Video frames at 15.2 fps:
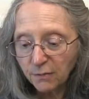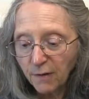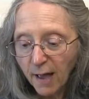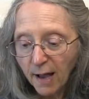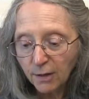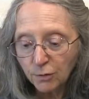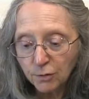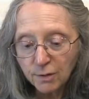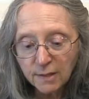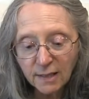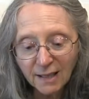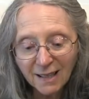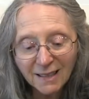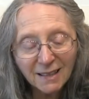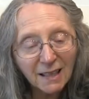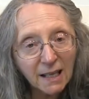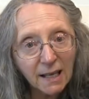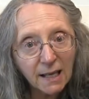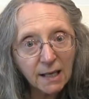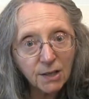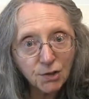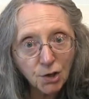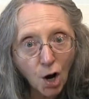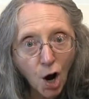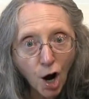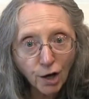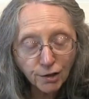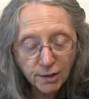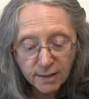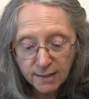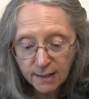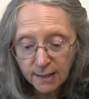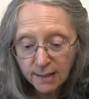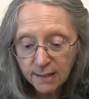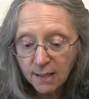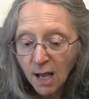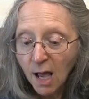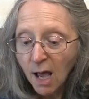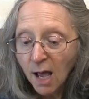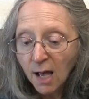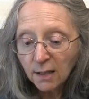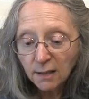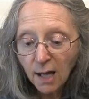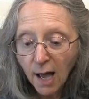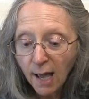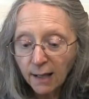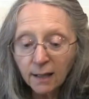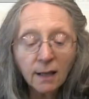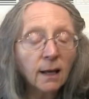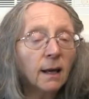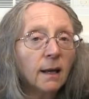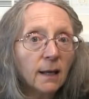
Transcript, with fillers: factors that can lead to heart disease like